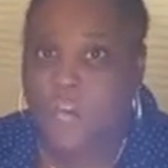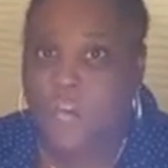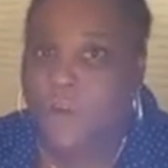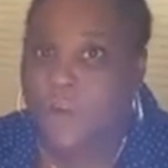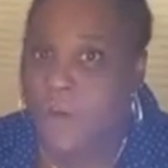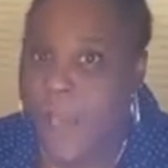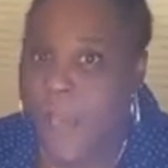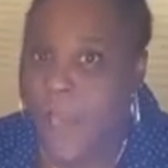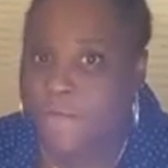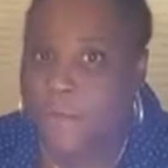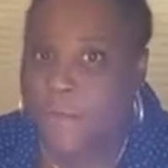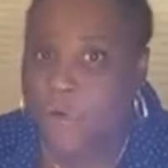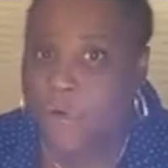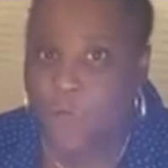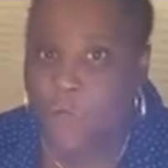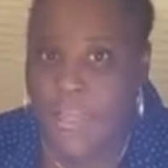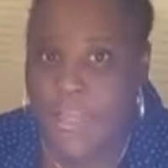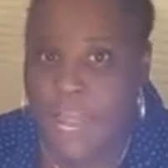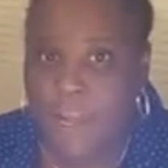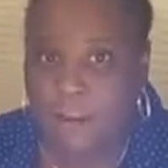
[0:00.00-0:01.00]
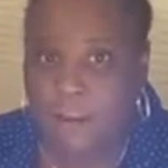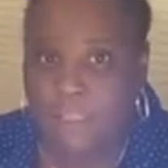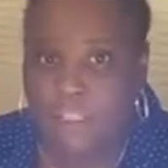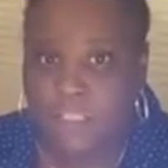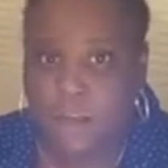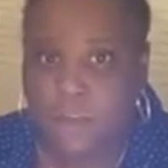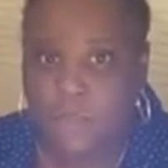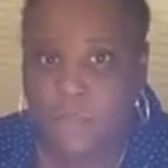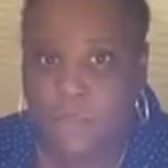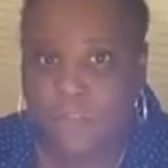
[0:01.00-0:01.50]
You have to wean
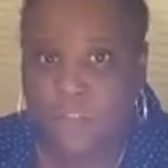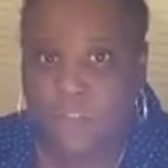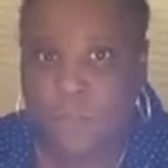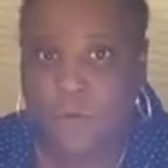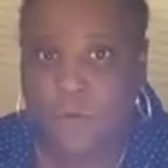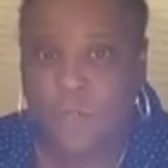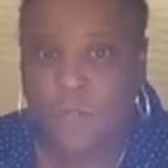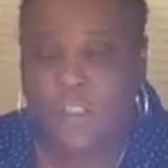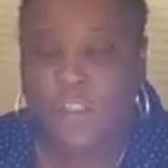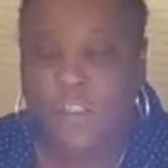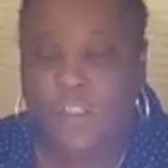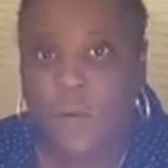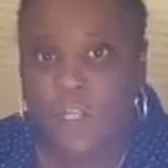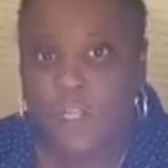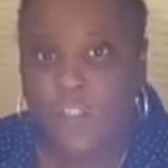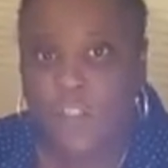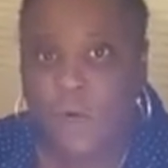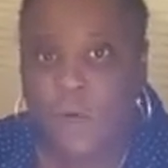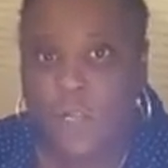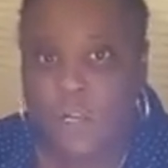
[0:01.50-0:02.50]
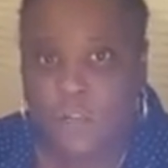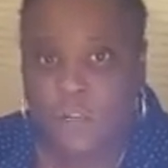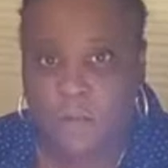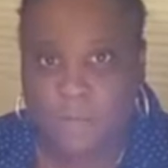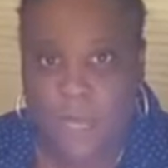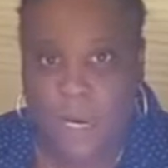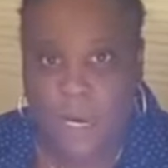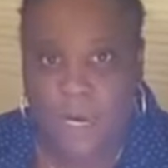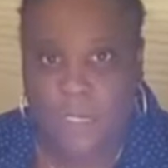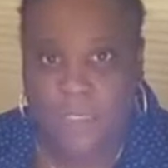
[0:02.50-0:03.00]
yourself into it. So we do a
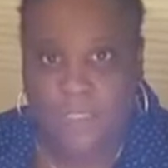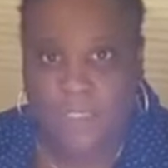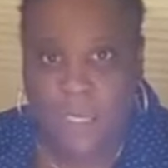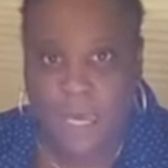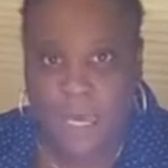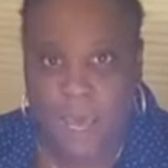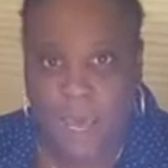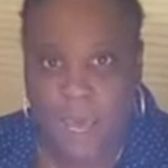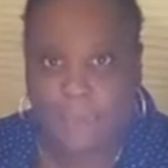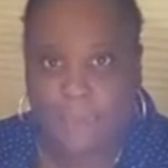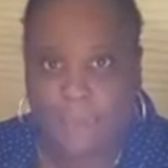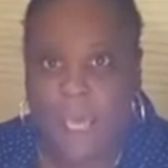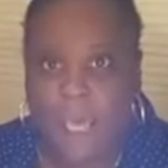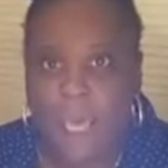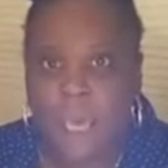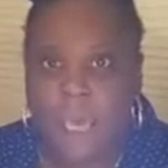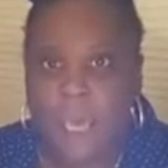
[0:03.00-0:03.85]
little bit at a time.